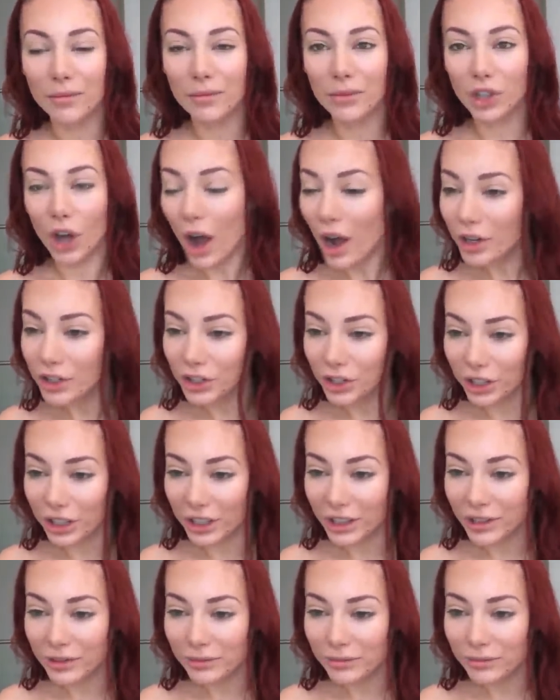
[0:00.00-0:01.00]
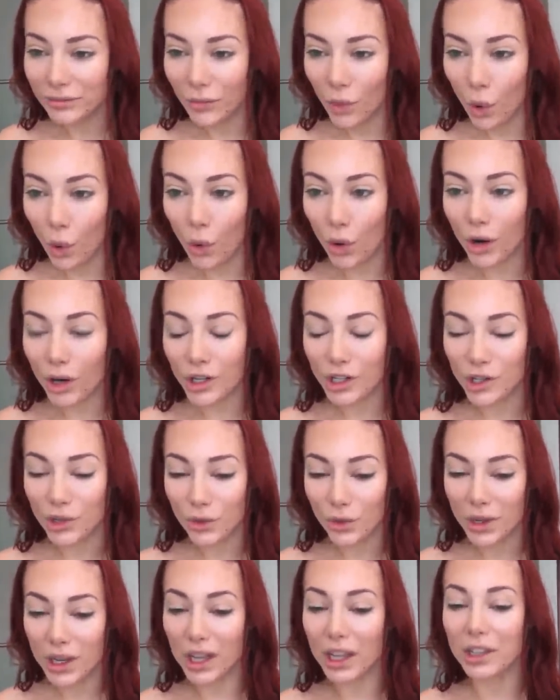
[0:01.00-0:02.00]
doctor or
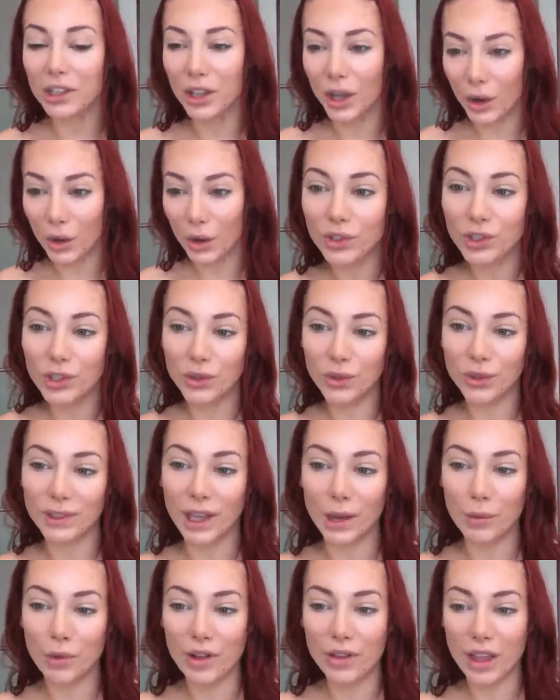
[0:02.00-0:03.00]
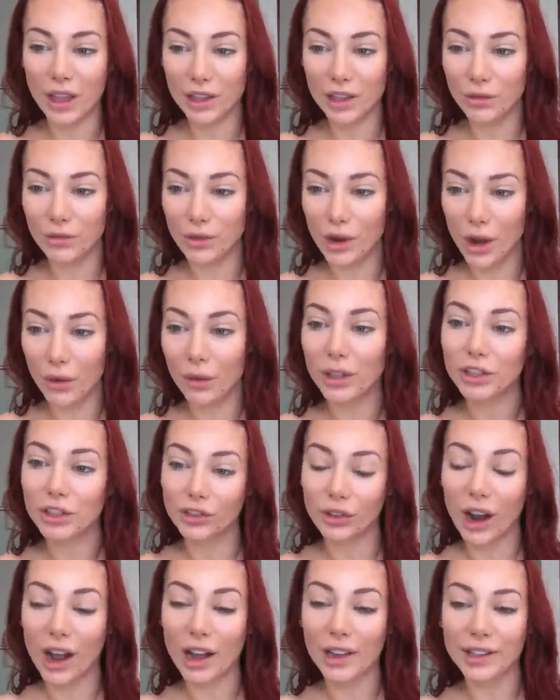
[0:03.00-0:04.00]
you could to someone that you know and
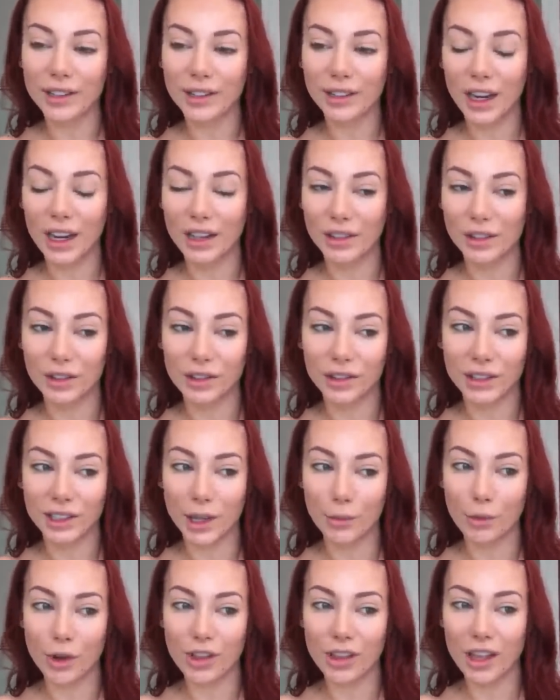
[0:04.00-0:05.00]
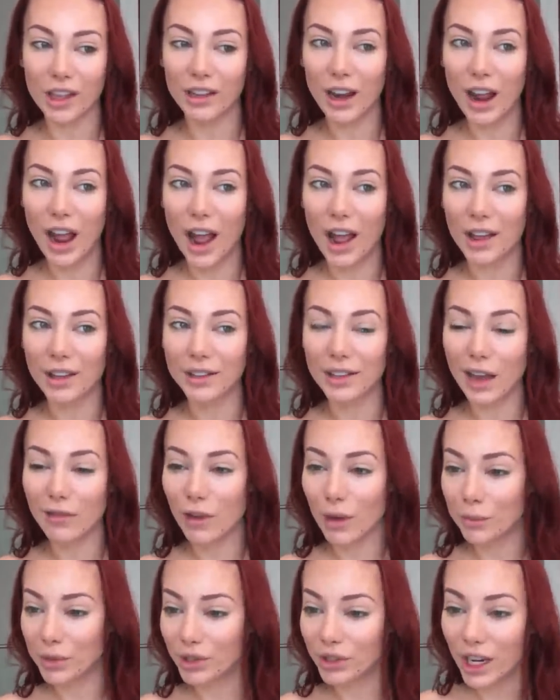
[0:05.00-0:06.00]
trust and someone that has a
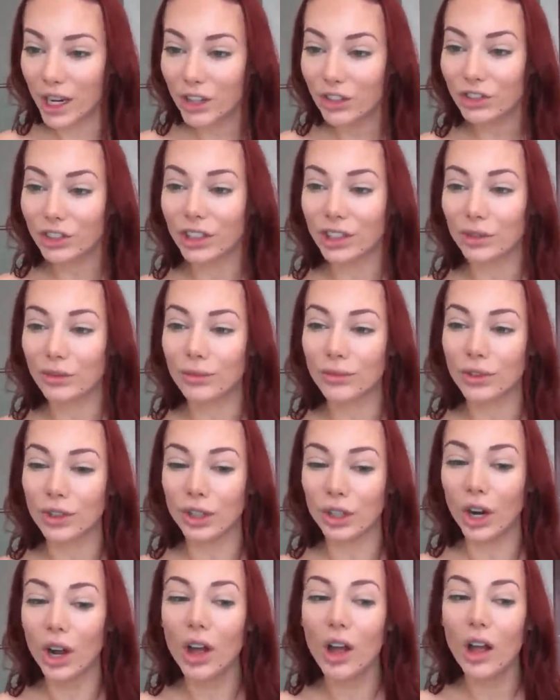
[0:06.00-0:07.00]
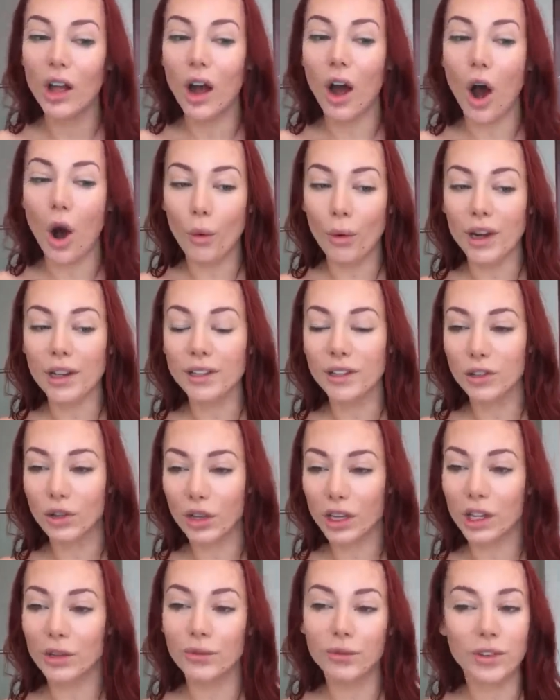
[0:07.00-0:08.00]
reputation for always
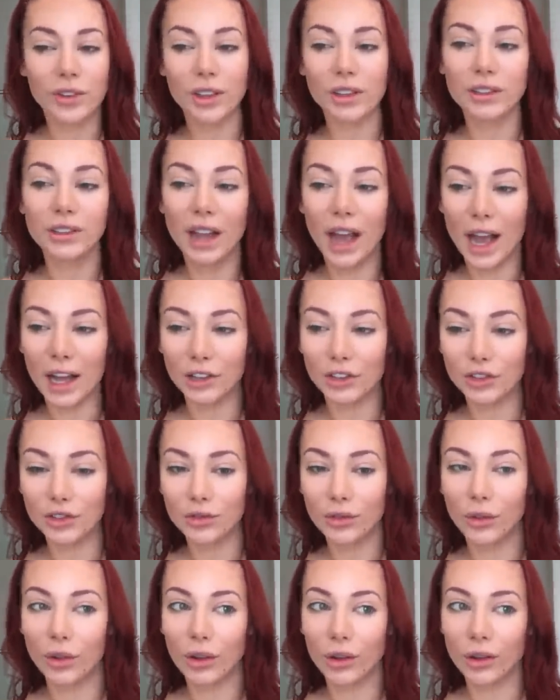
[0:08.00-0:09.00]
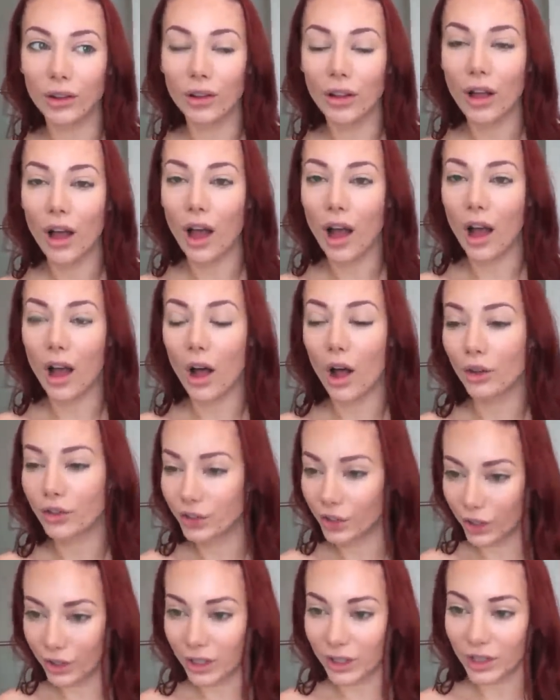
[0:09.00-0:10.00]
looking for the natural uh,
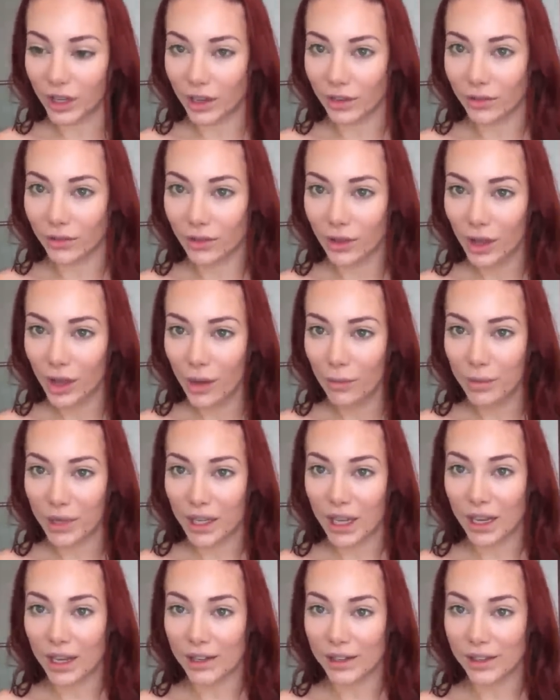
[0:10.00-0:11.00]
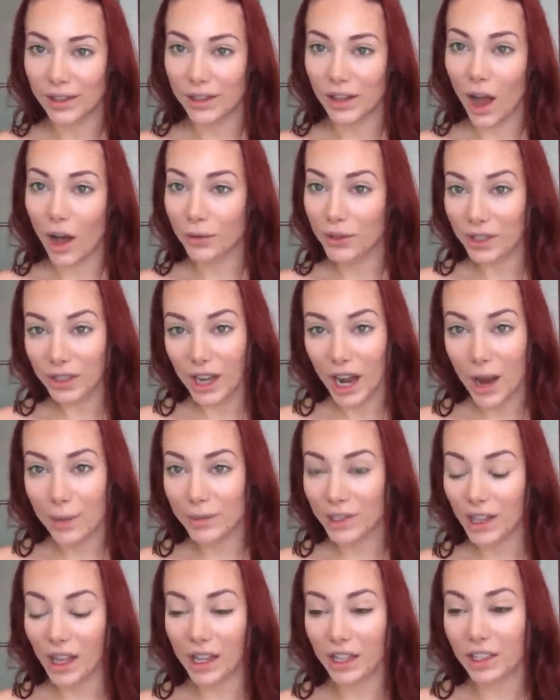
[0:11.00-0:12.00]
alternative because
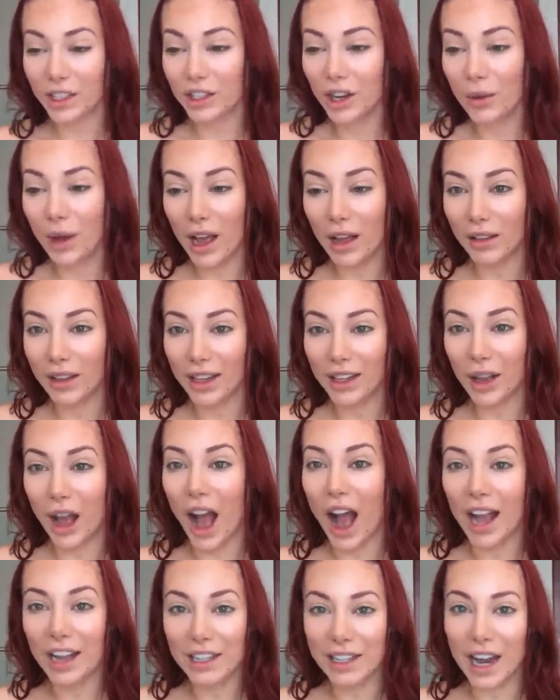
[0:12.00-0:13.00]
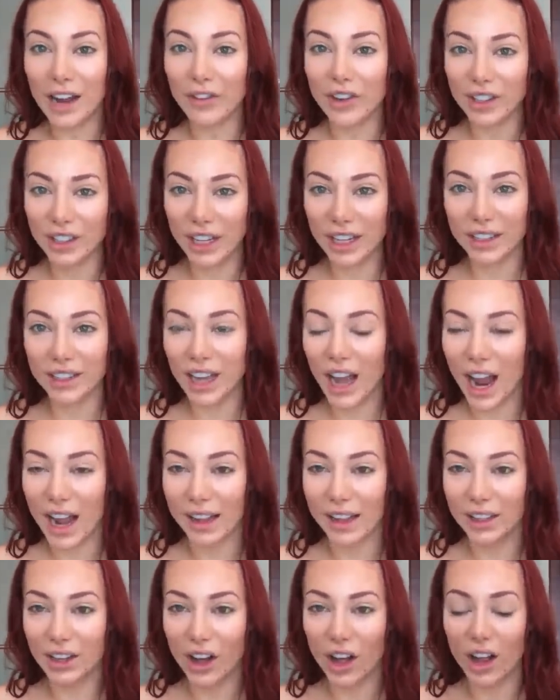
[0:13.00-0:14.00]
oftentimes like you know what like i never take
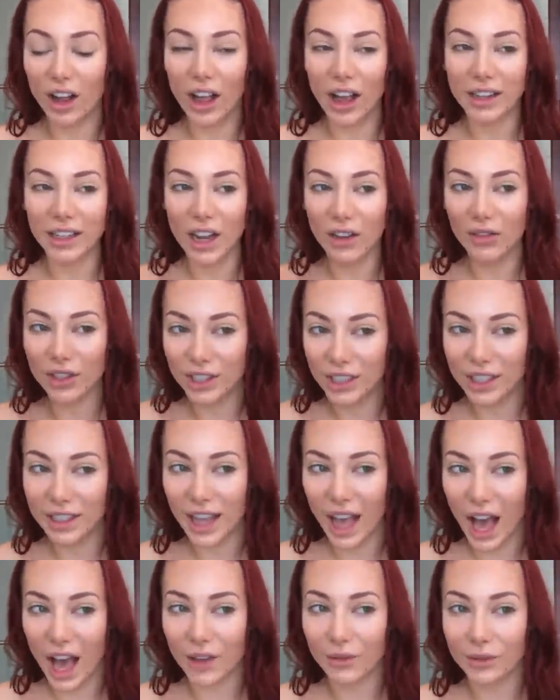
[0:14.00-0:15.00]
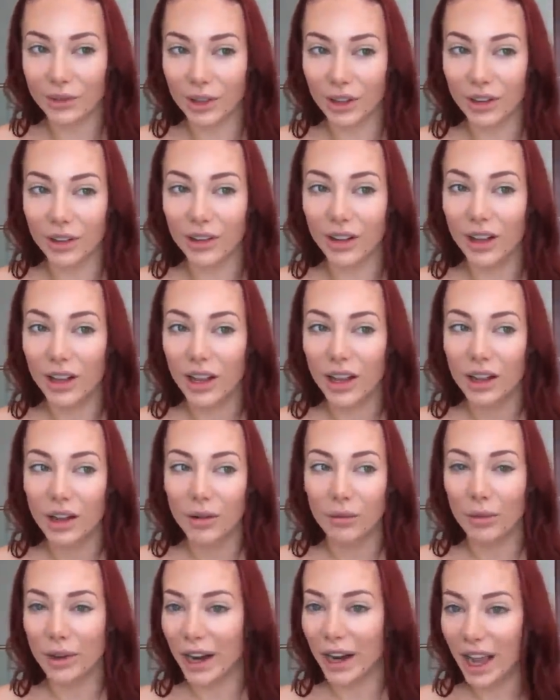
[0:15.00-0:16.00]
tylenol i never take advil
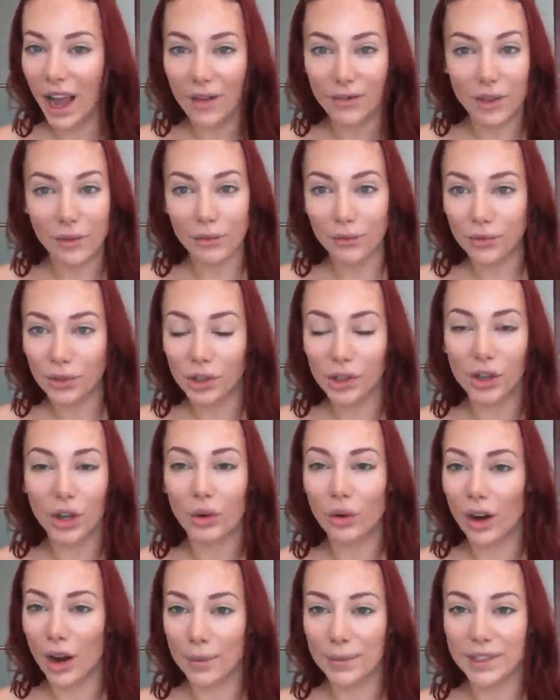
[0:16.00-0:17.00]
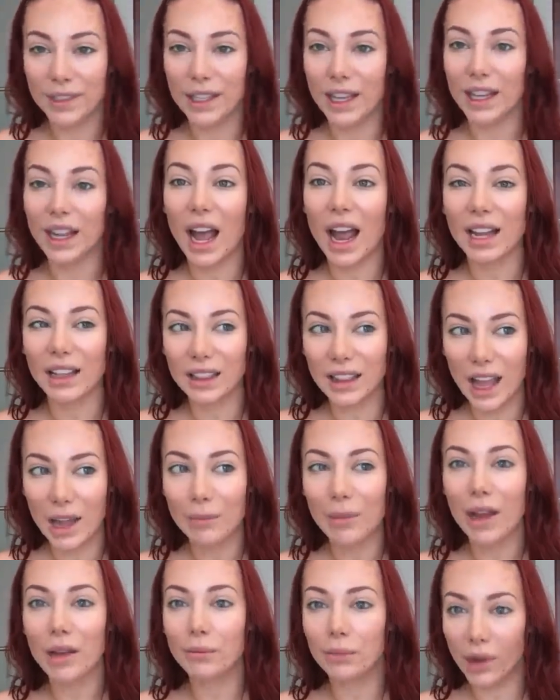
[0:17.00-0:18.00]
when I have the flu or I'm sick, I
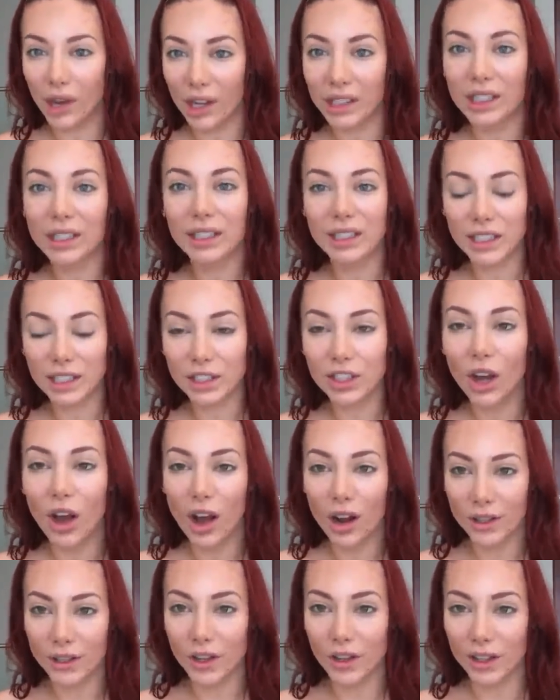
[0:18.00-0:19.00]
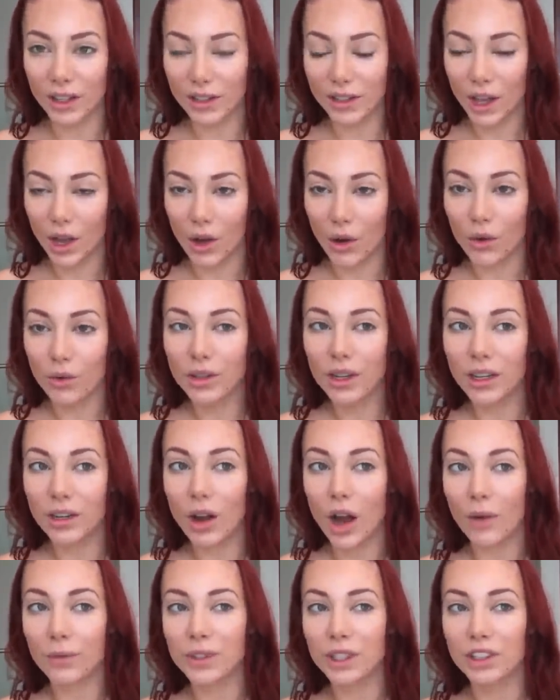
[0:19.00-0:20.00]
let my body detox on its own,
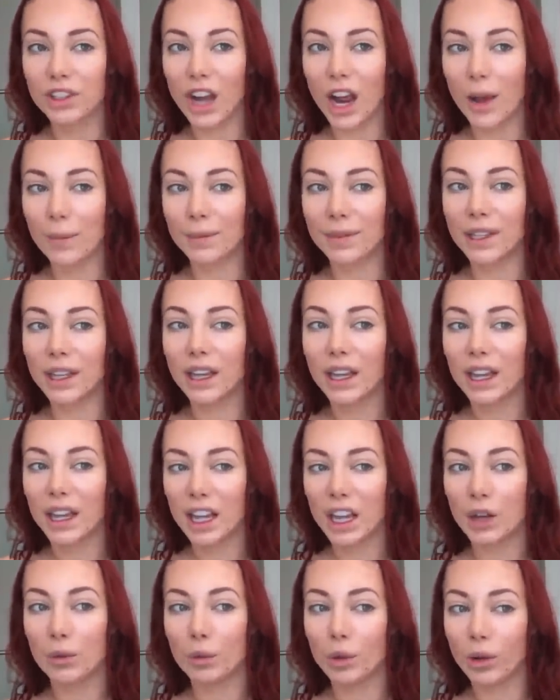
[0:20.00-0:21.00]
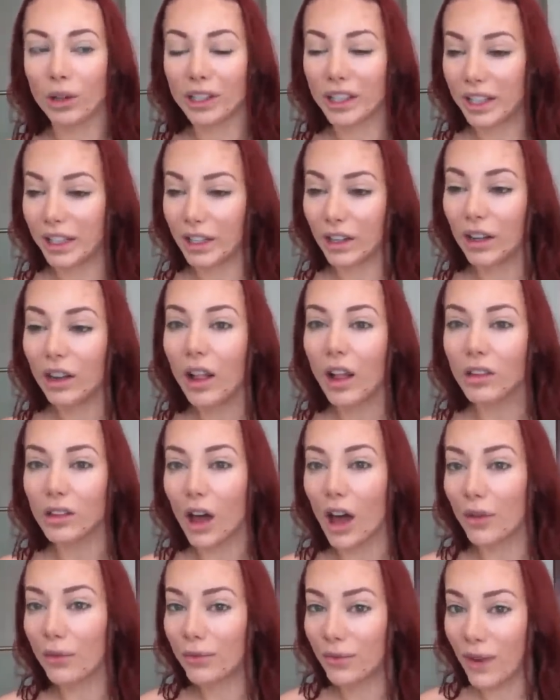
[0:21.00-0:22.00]
and oftentimes it will heal a
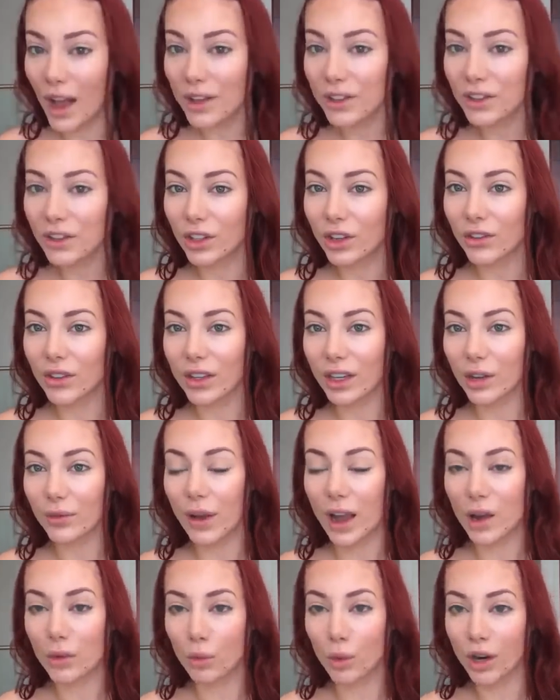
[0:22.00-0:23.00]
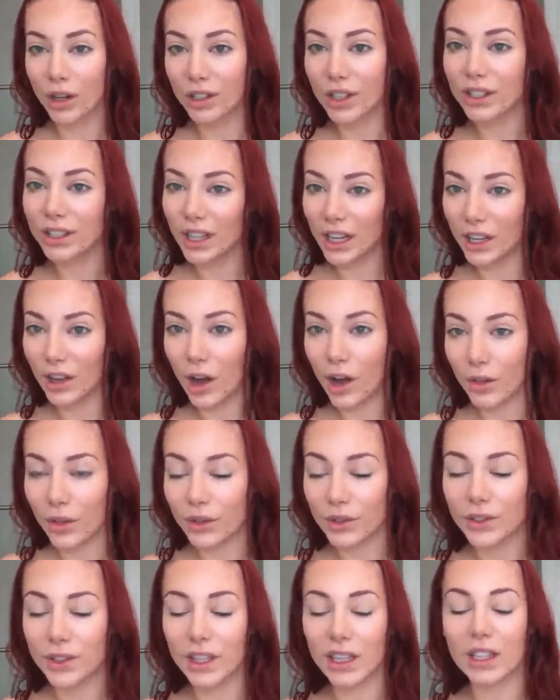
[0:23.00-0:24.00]
lot faster than if I were to take all
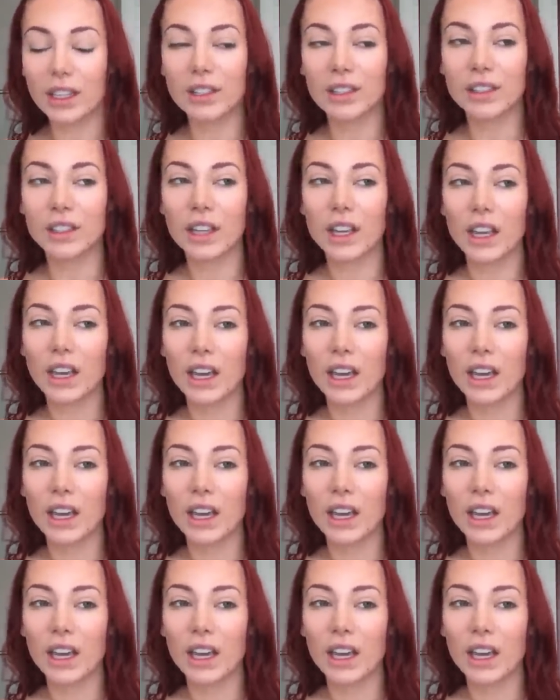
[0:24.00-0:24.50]
those things.